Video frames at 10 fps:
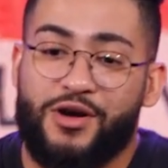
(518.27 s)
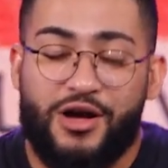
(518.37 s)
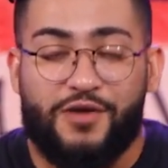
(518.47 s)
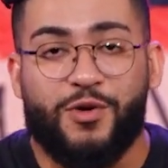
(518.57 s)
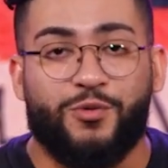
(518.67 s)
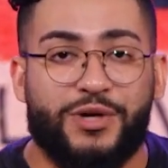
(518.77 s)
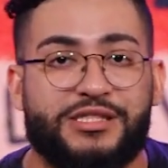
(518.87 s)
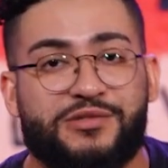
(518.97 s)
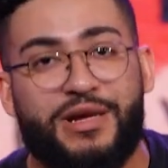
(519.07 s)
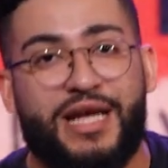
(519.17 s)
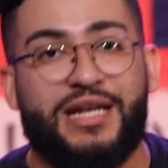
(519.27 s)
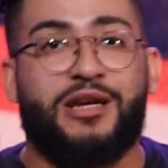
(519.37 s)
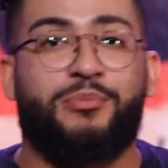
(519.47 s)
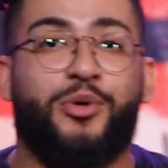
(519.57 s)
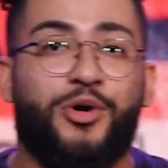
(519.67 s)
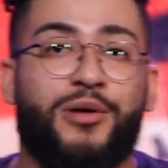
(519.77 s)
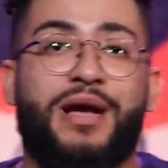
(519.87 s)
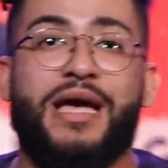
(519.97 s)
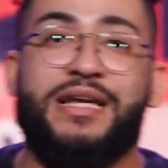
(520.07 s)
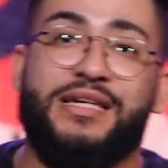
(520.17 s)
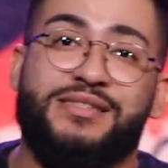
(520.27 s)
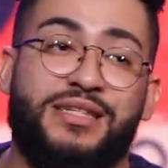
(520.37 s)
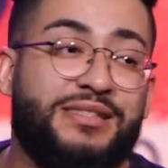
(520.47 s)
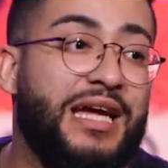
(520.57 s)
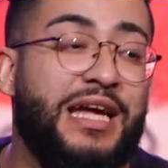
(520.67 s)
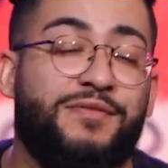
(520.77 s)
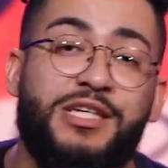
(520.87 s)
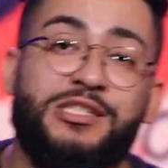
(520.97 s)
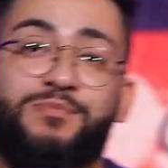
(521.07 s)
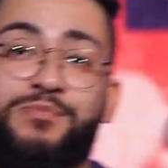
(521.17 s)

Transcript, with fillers: a, of a rich man and a poor man, and it says, hey, if these